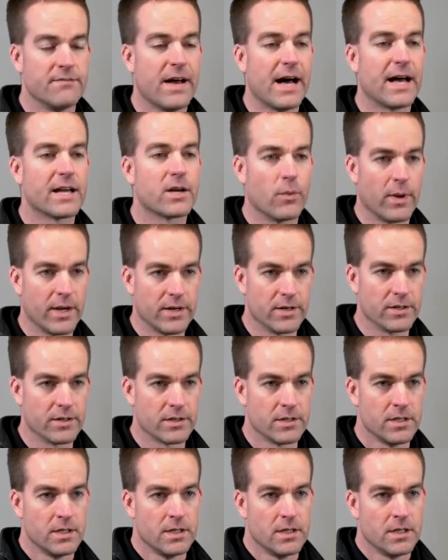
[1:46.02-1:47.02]

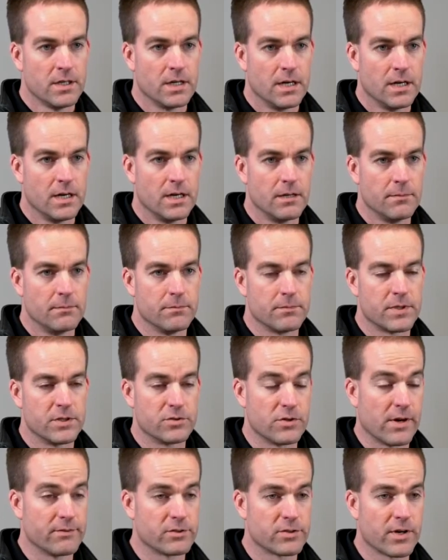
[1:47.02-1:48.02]
evaluator,
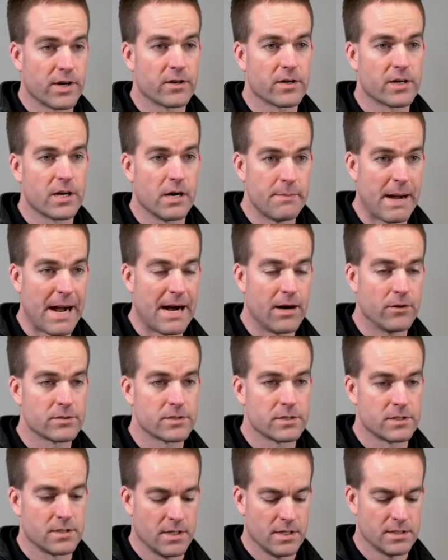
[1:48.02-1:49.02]
the driver trainer, come
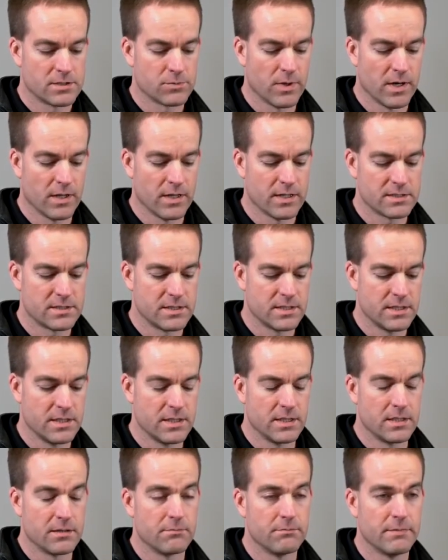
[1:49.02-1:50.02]
out, as well as
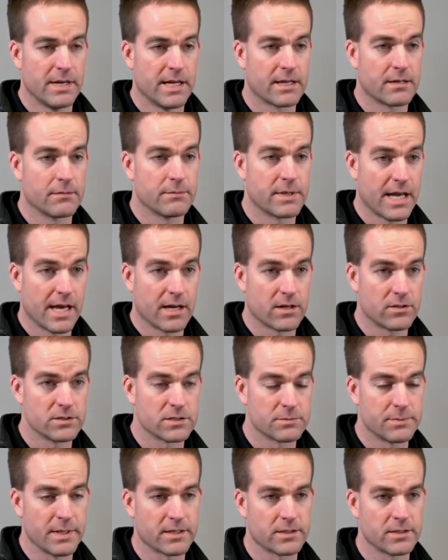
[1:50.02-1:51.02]
the mechanical
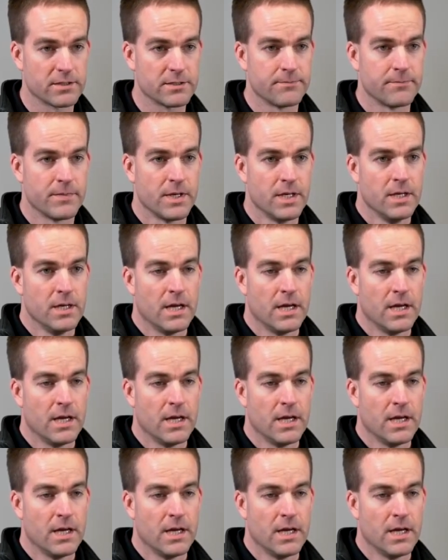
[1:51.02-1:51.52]
inspector.